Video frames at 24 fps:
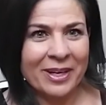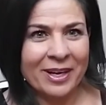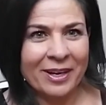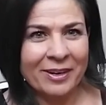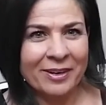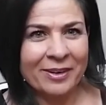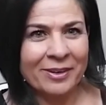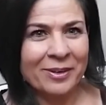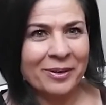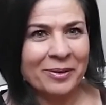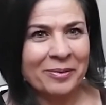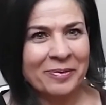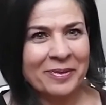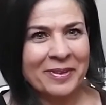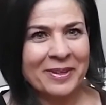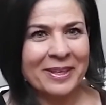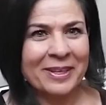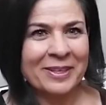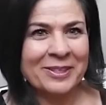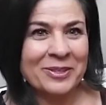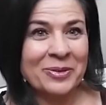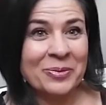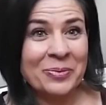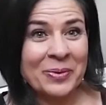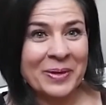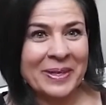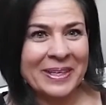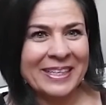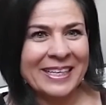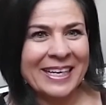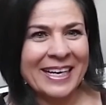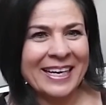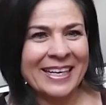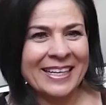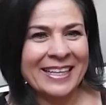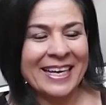I don't know if there's a word
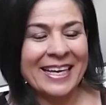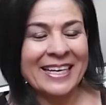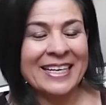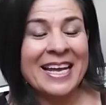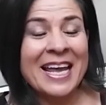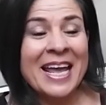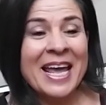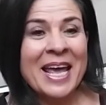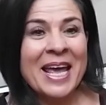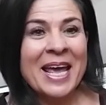like that.